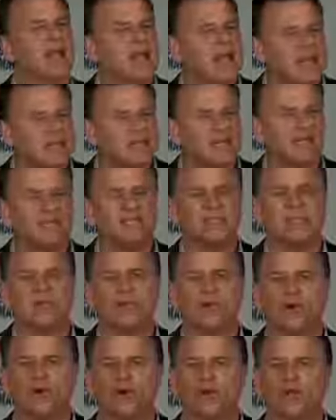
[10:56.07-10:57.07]
as I
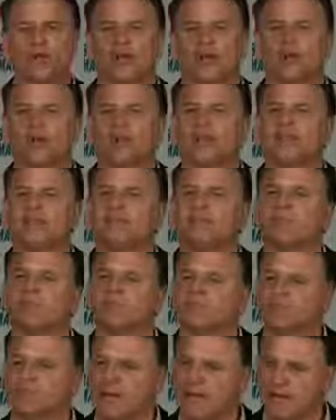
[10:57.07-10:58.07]
said earlier, is
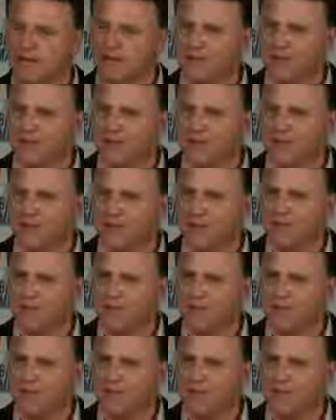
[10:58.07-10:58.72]
perspective.